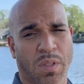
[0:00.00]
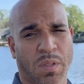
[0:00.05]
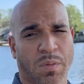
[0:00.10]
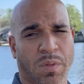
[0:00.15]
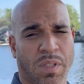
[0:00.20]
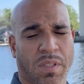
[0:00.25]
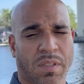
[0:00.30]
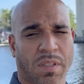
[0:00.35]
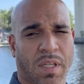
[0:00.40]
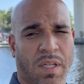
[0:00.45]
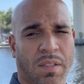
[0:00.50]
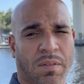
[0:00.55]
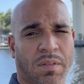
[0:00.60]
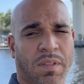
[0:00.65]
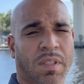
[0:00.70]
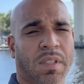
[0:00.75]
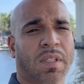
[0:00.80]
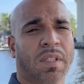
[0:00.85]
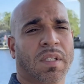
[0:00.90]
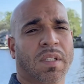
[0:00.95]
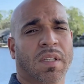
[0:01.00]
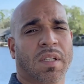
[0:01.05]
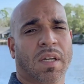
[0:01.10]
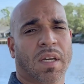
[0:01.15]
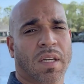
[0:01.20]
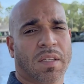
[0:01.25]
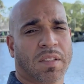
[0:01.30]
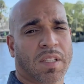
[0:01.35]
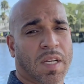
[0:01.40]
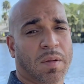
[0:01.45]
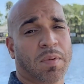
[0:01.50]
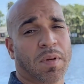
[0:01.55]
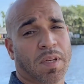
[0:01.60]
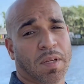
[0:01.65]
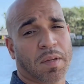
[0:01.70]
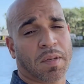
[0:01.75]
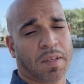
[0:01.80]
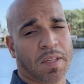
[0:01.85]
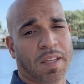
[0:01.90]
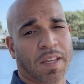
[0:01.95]
you wanna sound. It's gonna
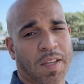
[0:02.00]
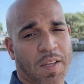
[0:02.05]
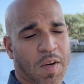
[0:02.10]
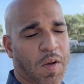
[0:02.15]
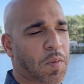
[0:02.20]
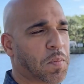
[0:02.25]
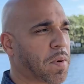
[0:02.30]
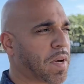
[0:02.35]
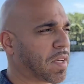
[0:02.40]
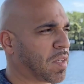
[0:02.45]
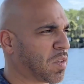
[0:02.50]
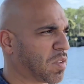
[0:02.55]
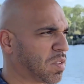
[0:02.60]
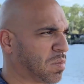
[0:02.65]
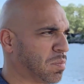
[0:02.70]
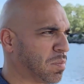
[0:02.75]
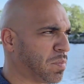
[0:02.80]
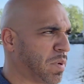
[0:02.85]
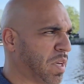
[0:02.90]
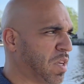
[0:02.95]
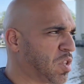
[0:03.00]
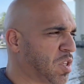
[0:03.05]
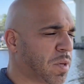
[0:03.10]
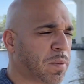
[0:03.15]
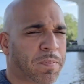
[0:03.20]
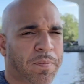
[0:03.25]
be, Mickler's Beach.